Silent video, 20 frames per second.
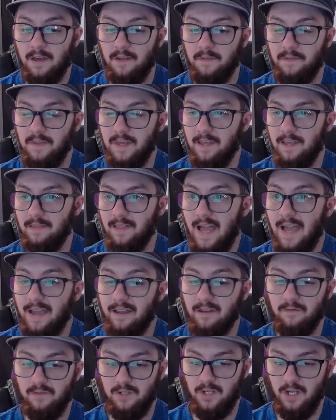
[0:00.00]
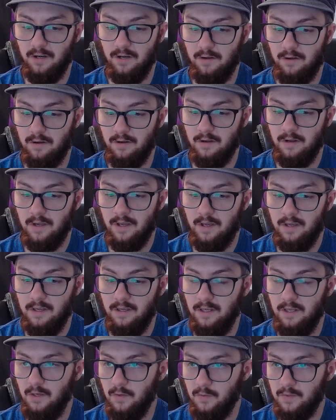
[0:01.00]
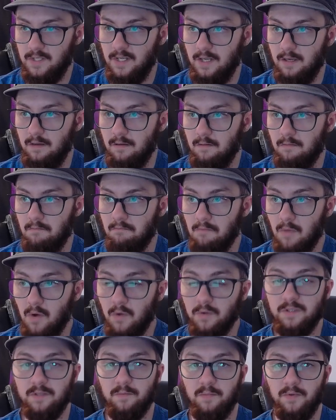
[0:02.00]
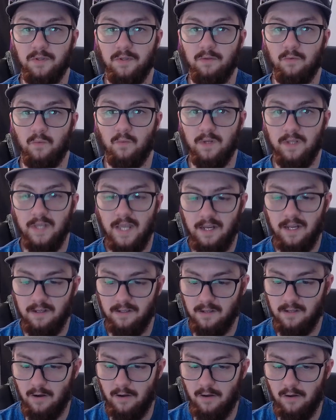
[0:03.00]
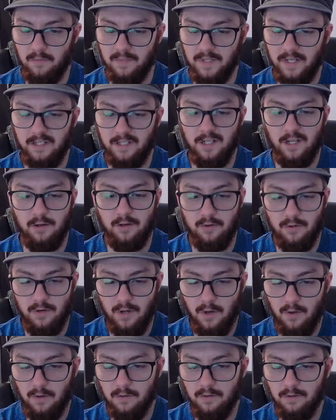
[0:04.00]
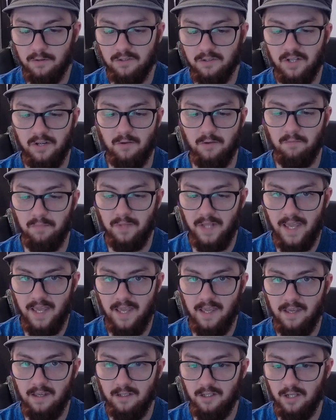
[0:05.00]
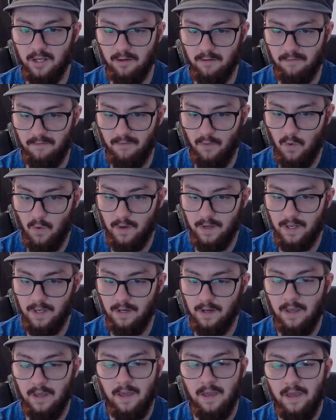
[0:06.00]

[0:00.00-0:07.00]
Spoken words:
the lack of gender using multiple related terms like gender null, gender blank, gender void.